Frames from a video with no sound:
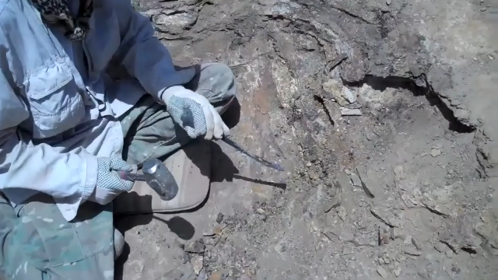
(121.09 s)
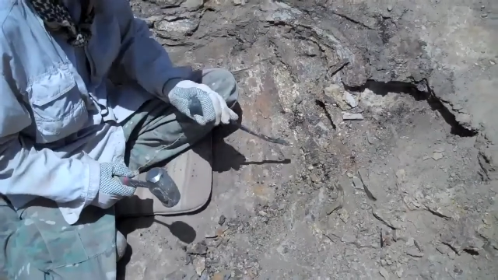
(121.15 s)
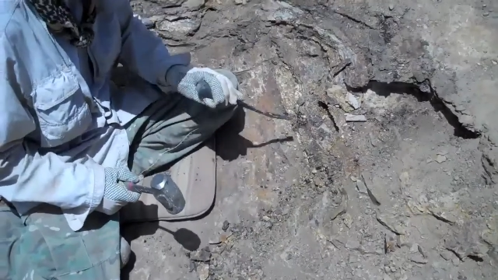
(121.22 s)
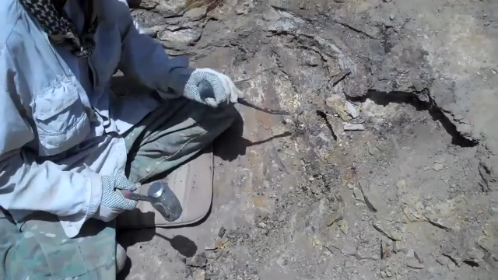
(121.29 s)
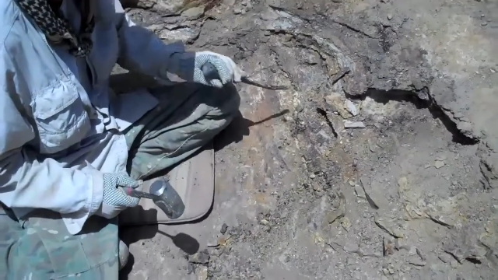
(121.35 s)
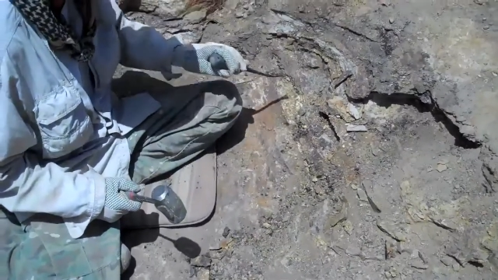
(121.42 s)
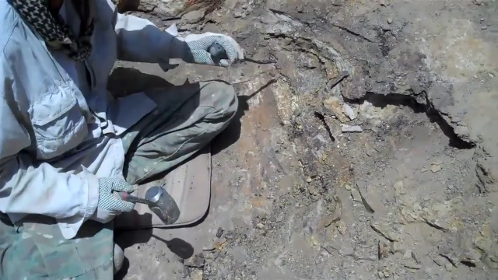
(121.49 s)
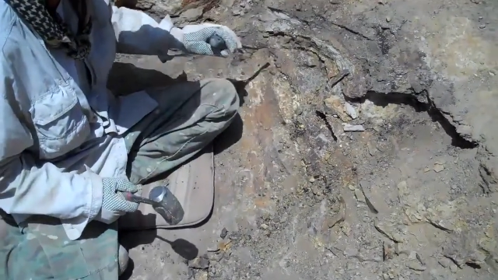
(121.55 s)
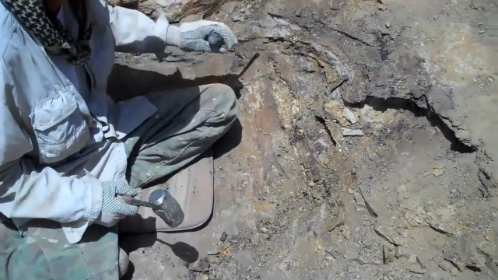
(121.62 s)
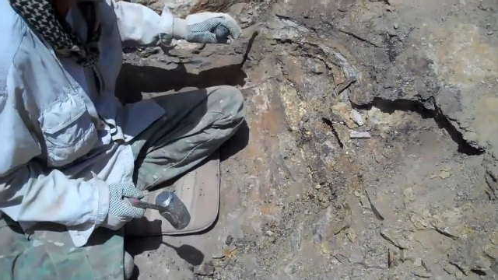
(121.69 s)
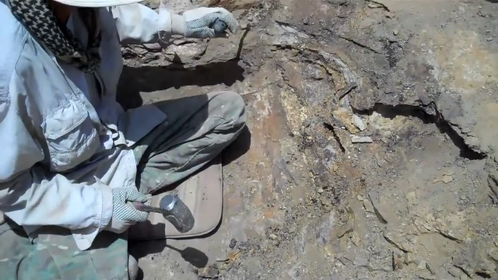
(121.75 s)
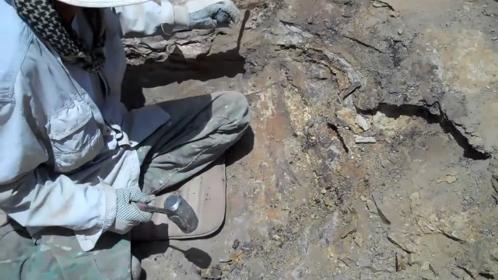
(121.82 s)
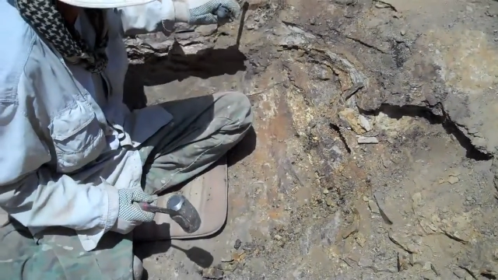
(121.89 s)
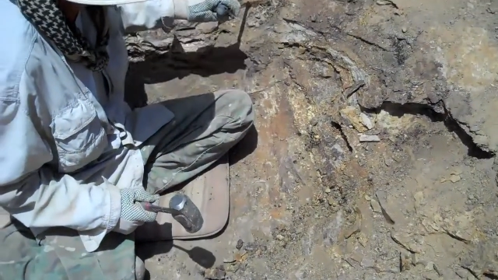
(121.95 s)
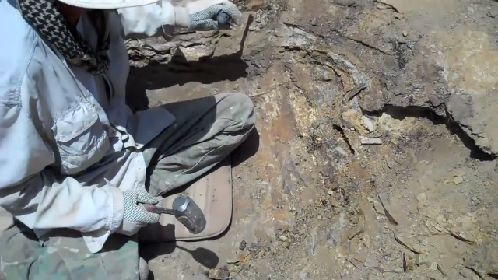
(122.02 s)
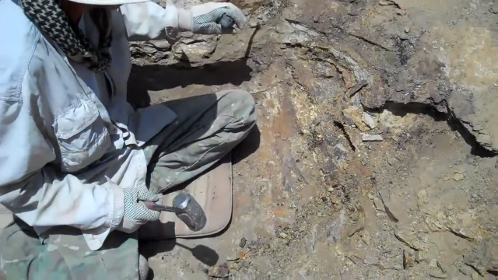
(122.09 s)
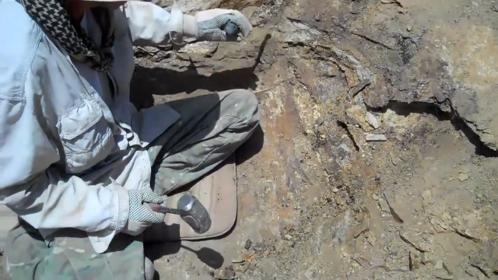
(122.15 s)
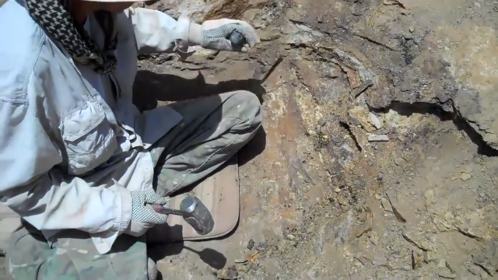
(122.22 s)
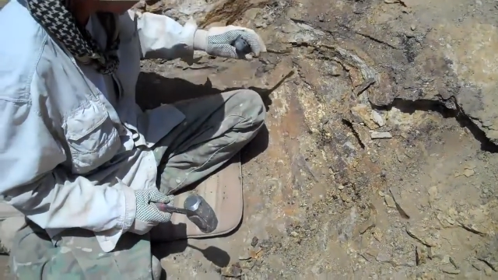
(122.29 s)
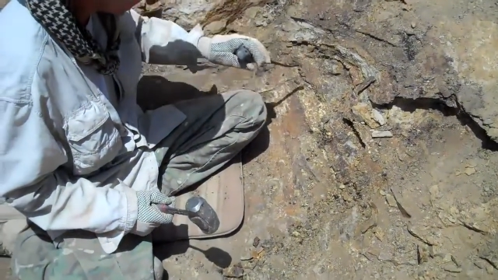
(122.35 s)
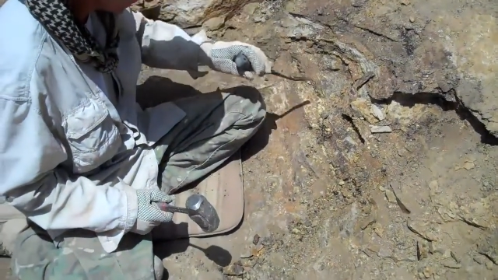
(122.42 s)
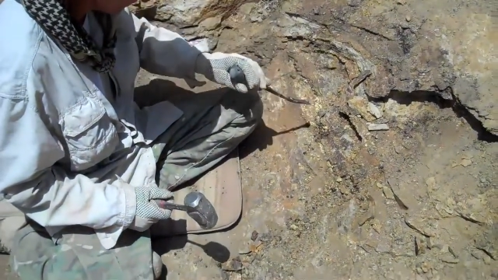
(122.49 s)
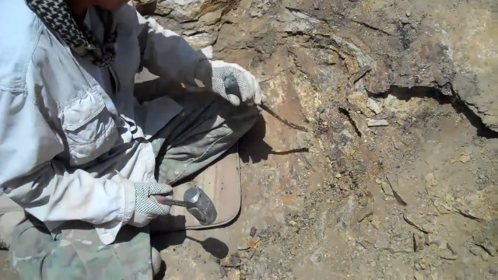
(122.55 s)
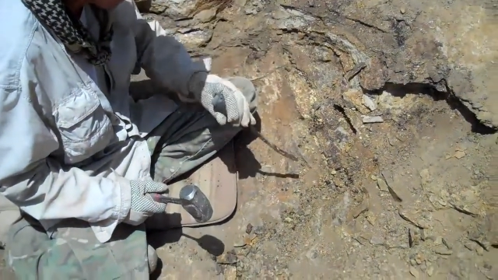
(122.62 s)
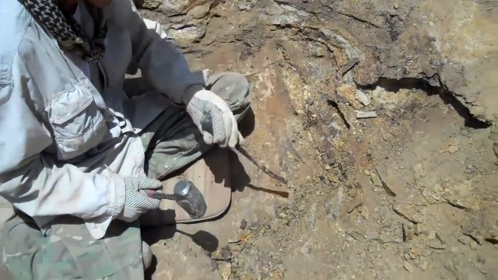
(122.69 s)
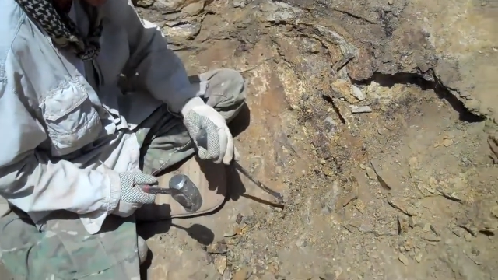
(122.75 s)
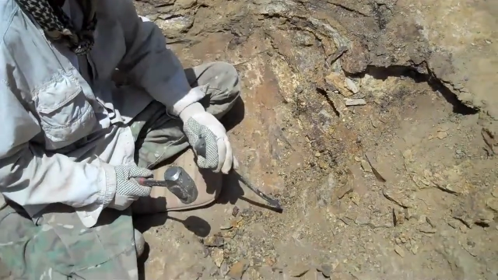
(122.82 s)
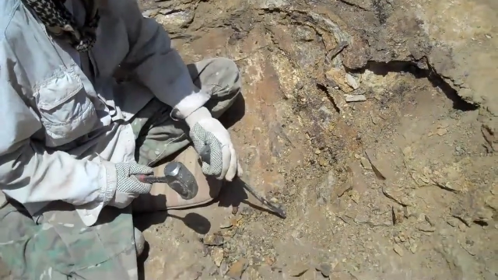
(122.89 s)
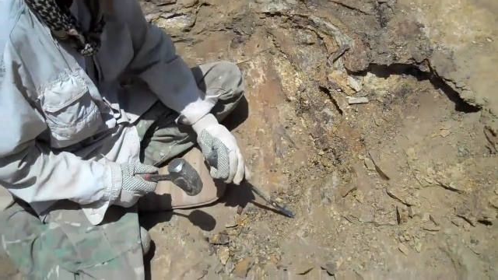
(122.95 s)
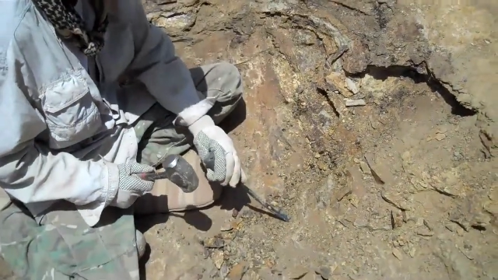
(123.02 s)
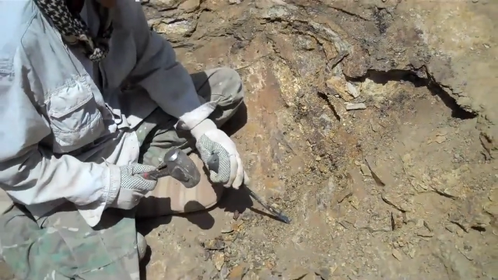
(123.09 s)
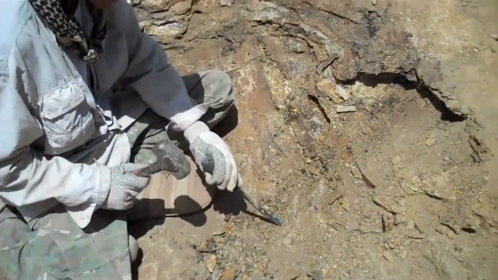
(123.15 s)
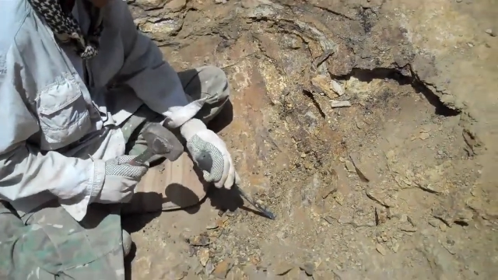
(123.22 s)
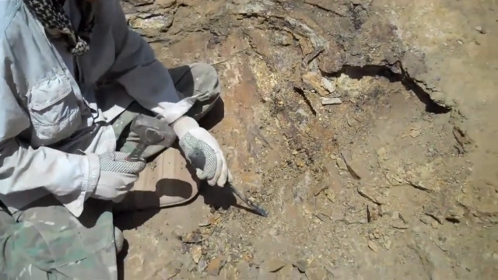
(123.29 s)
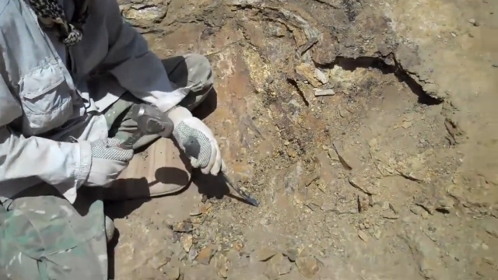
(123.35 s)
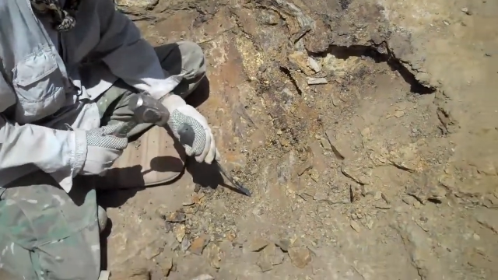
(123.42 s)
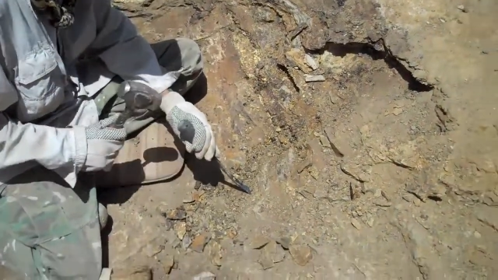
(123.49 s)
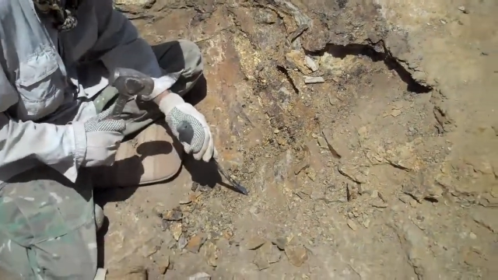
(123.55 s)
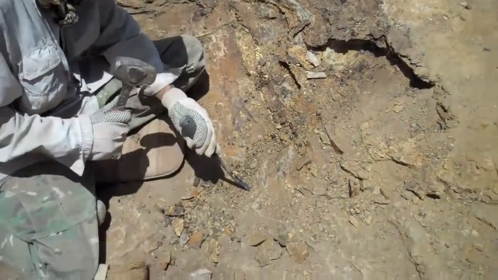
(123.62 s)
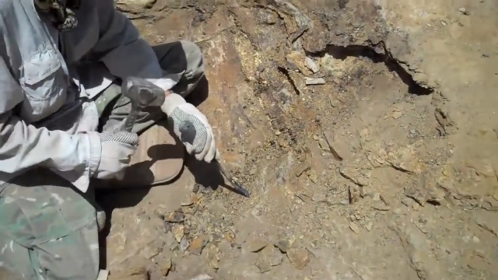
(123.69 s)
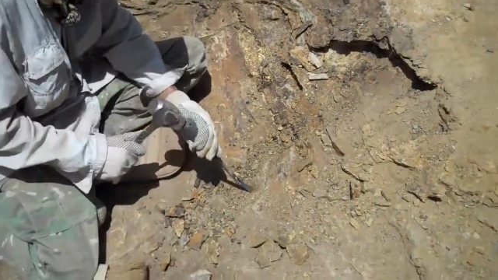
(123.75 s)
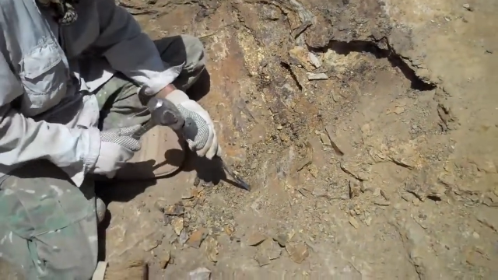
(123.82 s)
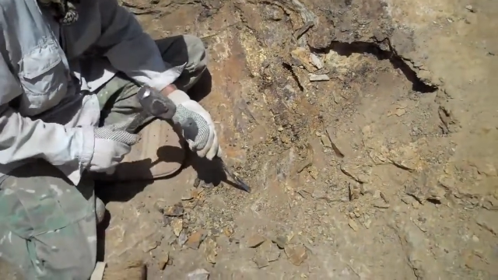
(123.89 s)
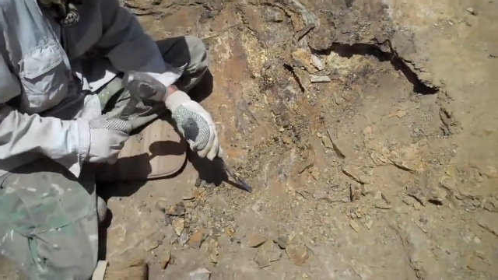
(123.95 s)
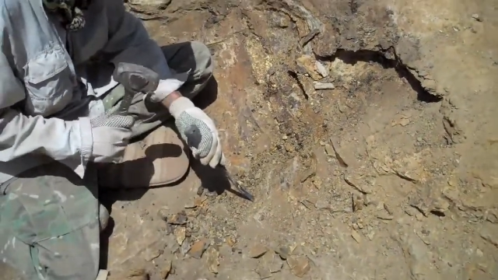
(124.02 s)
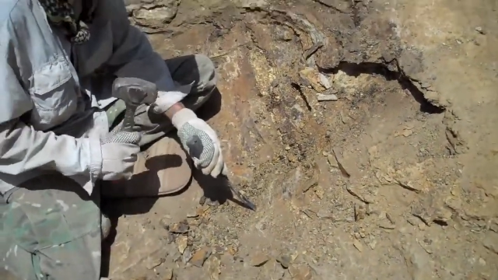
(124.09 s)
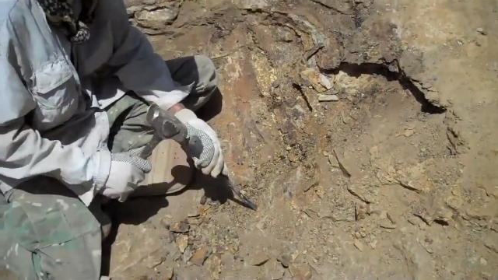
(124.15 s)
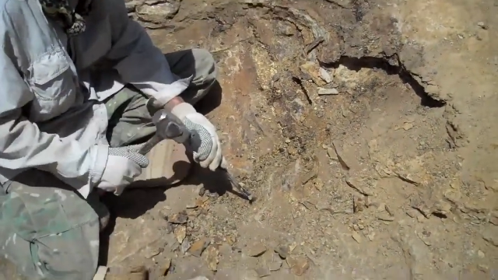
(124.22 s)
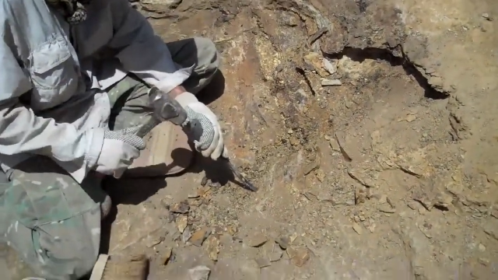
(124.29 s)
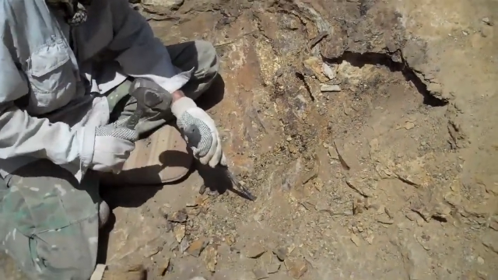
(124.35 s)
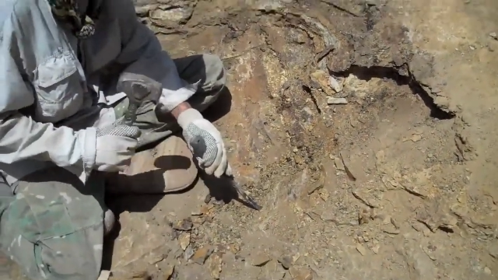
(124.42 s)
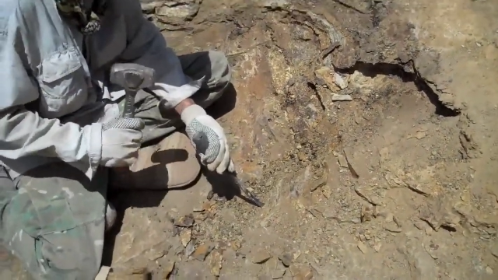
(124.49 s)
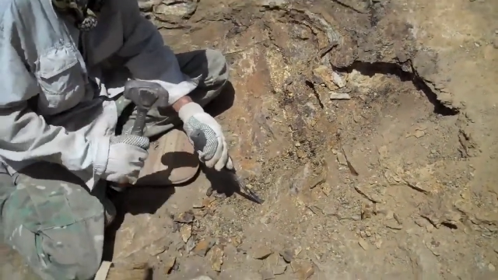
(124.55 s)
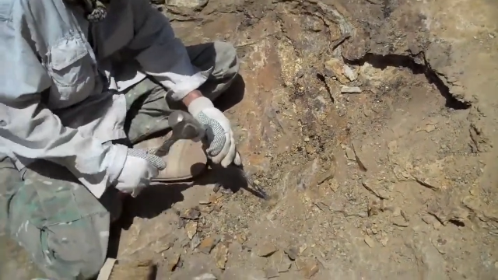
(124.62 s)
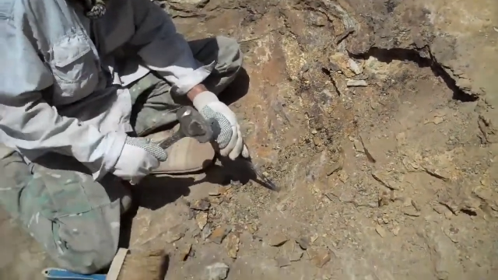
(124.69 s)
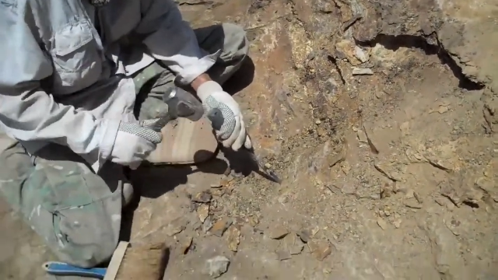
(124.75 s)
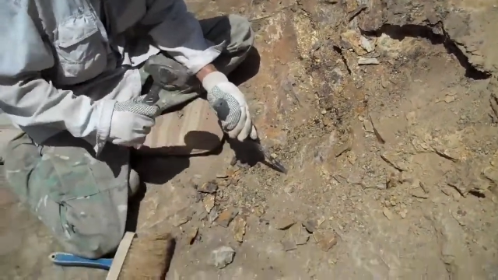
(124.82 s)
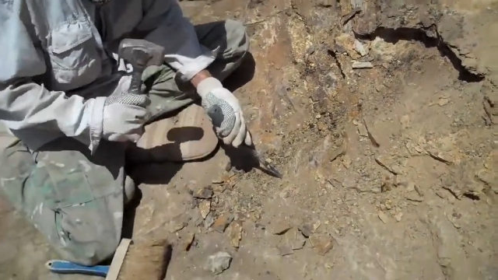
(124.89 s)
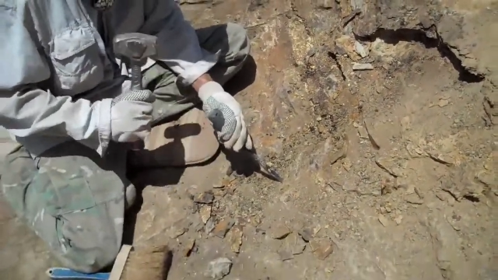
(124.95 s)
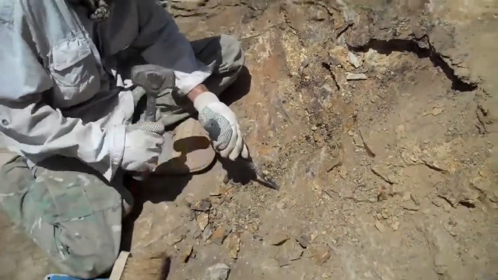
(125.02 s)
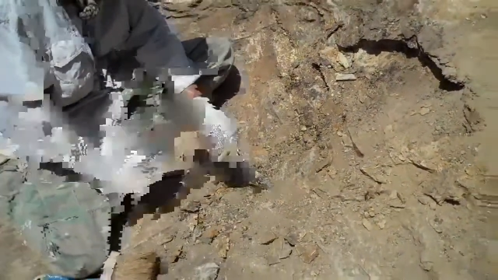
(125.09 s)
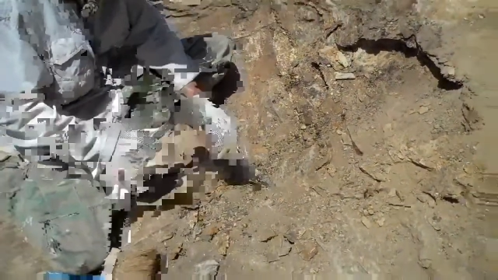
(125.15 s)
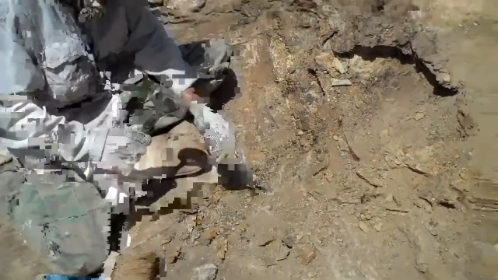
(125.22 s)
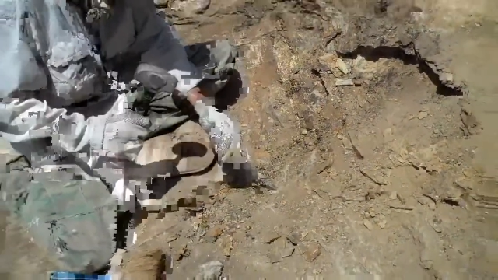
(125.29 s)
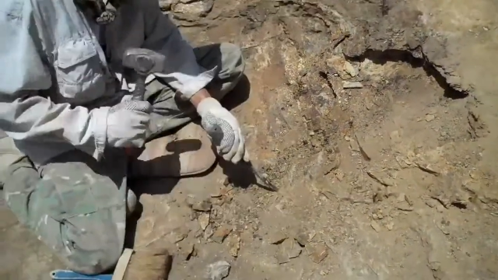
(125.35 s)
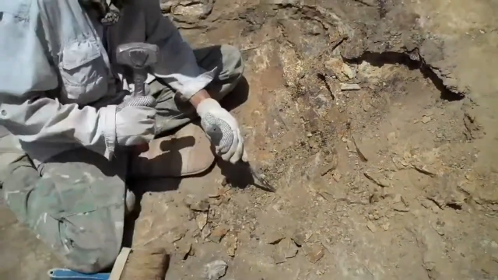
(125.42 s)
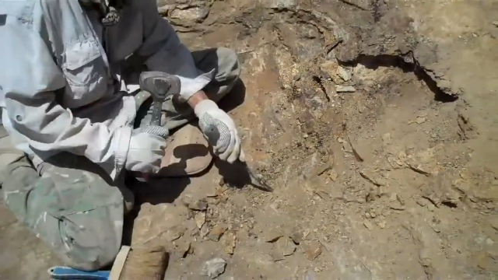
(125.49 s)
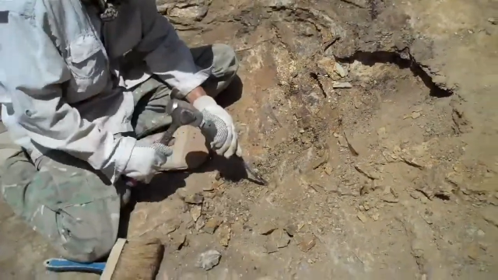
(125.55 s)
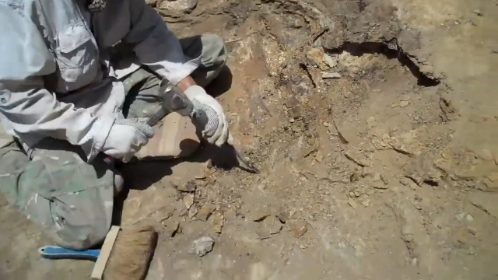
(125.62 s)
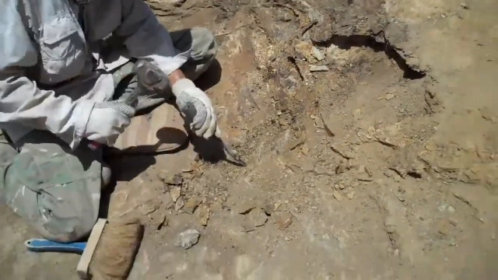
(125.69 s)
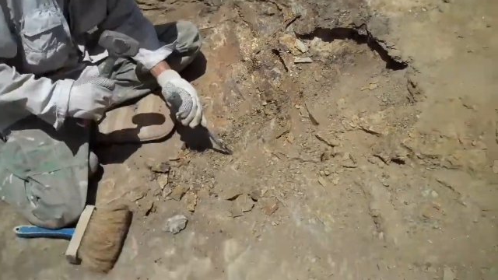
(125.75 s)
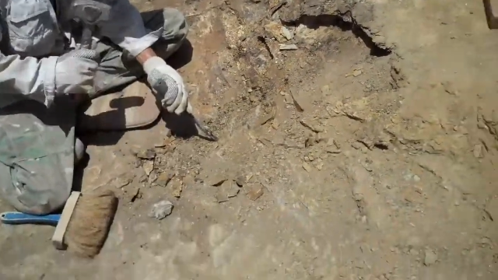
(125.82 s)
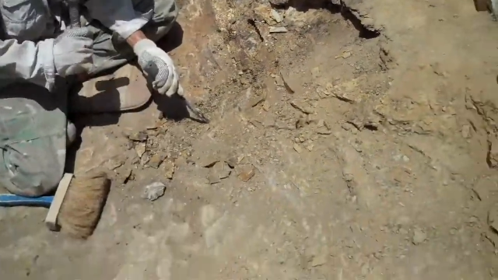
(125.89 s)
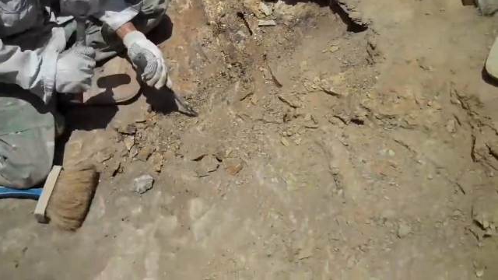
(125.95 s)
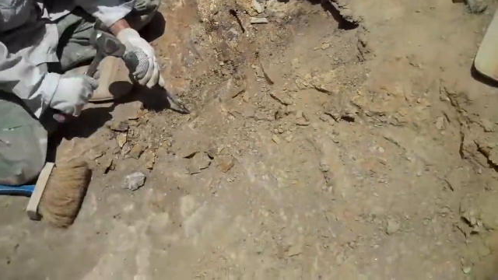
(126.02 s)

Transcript: Nobody's mouth can be seen.